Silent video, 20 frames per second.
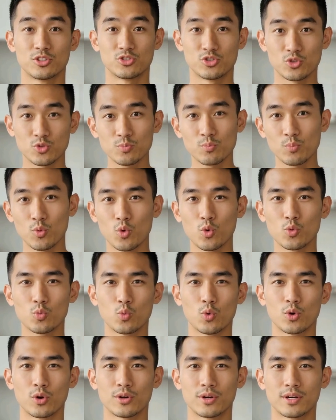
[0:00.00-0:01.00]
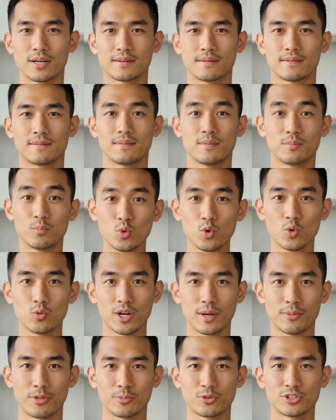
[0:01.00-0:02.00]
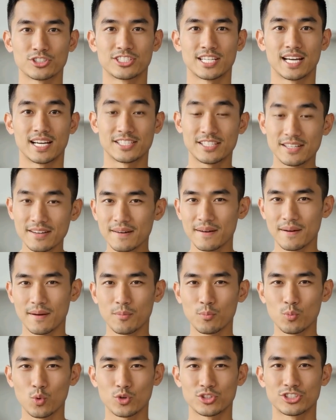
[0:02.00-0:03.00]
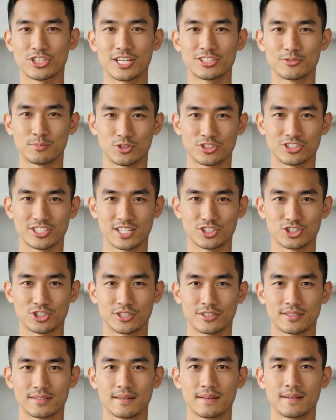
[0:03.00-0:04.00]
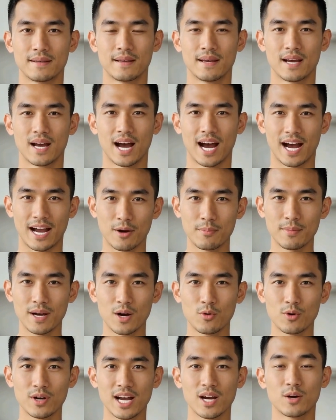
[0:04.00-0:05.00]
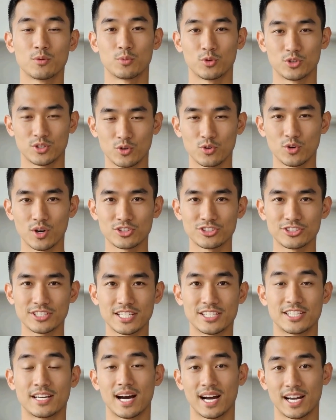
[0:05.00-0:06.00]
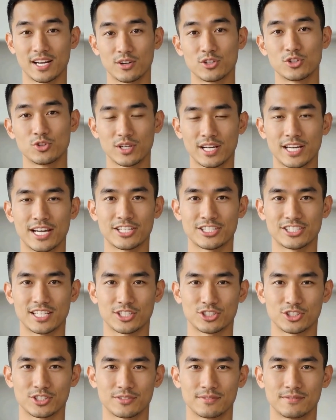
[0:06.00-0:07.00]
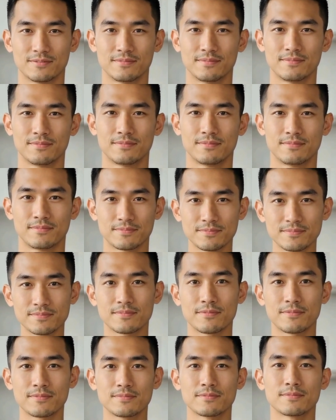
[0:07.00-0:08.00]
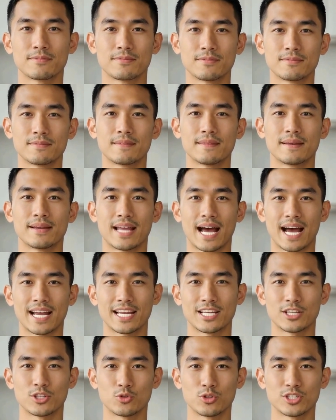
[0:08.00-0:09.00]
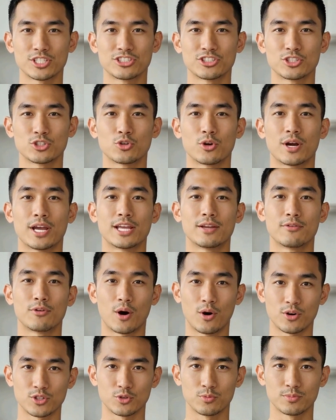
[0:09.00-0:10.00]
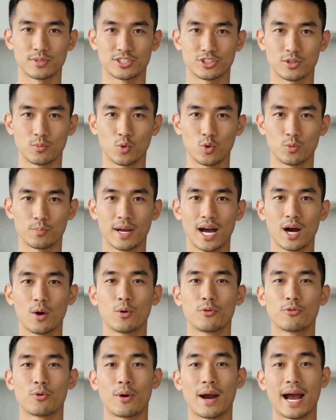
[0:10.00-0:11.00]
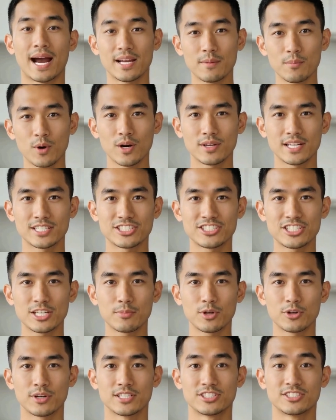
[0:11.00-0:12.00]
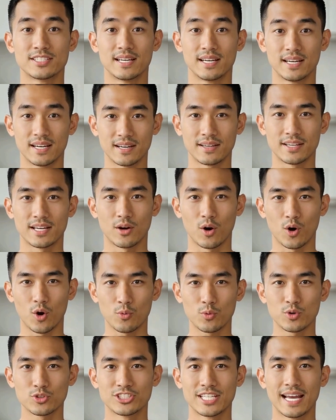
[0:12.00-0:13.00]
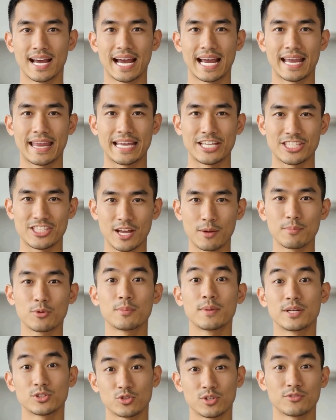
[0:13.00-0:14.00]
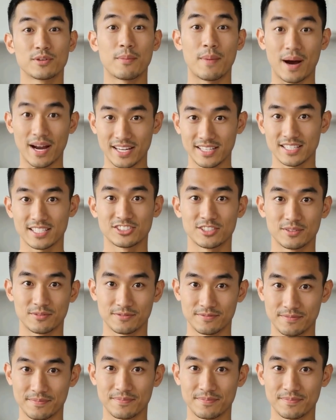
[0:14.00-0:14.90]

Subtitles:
do more work, more reps per set, more sets per session, higher power output across the entire training session. That increased training volume is a more powerful anabolic stimulus than almost any supplement-driven mechanism.